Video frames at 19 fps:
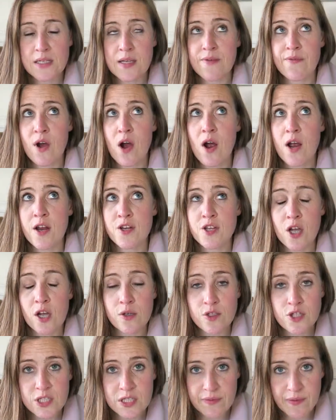I've hired
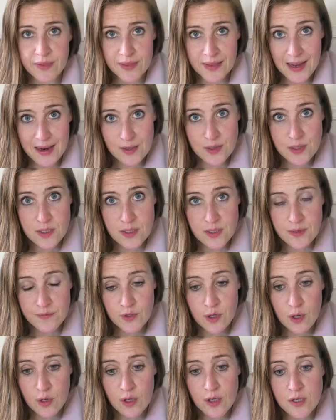coaches for thousands of
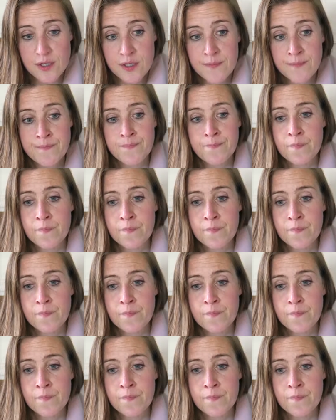dollars.